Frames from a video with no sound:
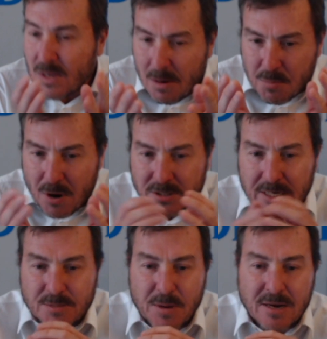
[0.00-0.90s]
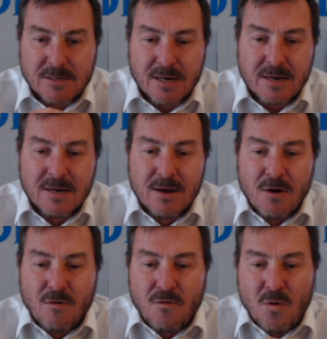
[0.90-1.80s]
a projects manager
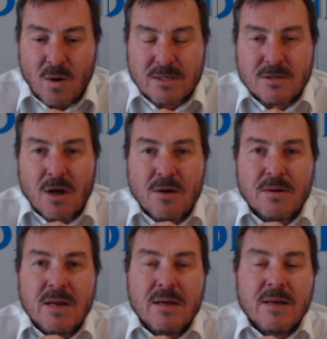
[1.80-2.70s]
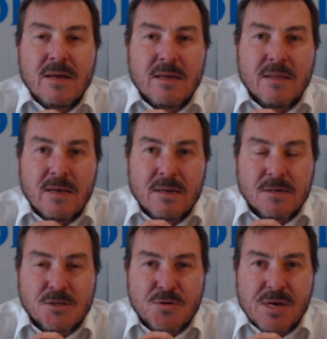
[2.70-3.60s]
for what's known in the
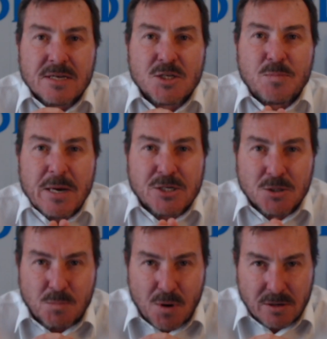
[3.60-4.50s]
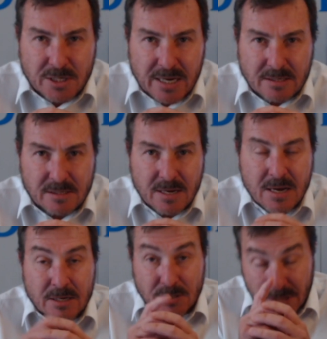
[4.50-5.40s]
industry as special projects.
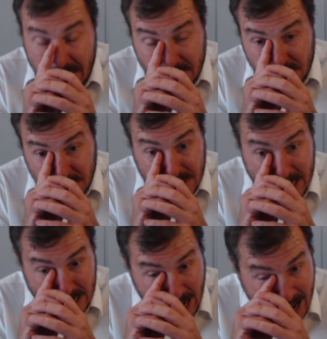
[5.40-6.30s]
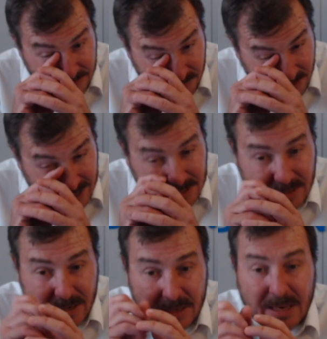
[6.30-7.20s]
So that is to say live events
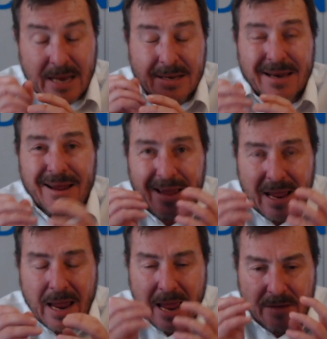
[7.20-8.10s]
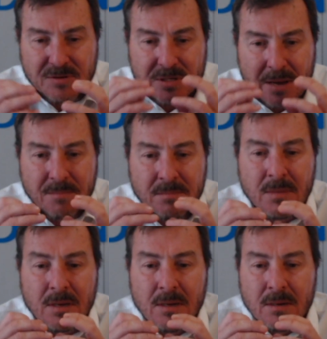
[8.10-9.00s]
that have some,
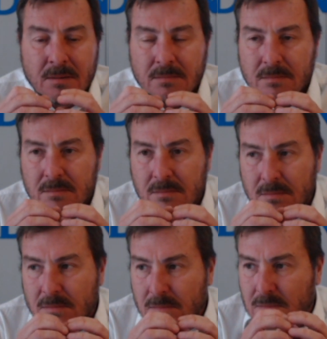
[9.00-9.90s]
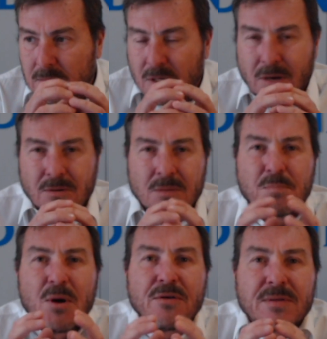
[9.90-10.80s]
you know, not
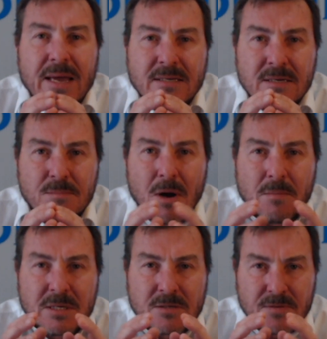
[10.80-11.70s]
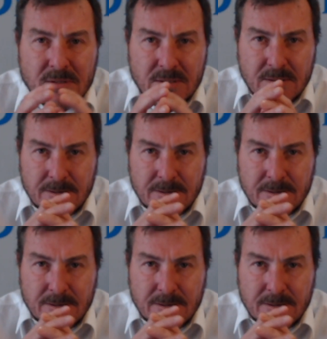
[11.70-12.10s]
birthdays and bar mitzvahs.